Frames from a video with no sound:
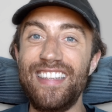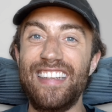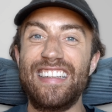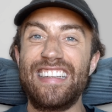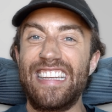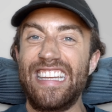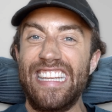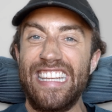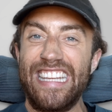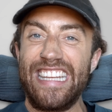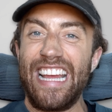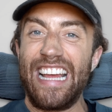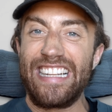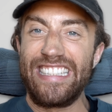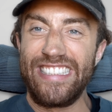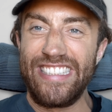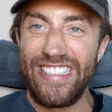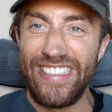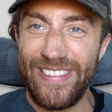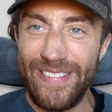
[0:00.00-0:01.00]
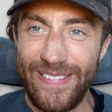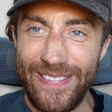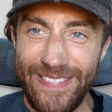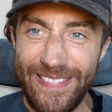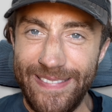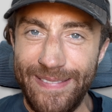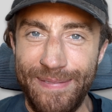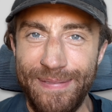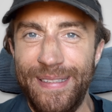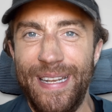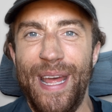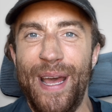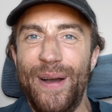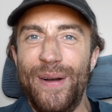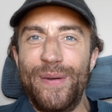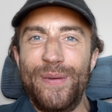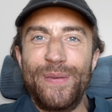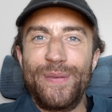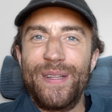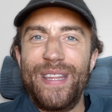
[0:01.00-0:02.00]

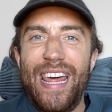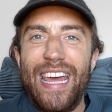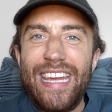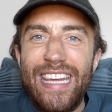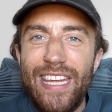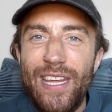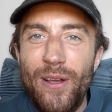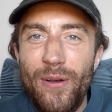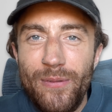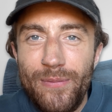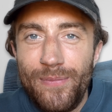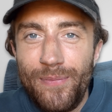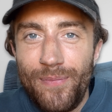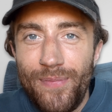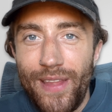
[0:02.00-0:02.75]
No, thank you.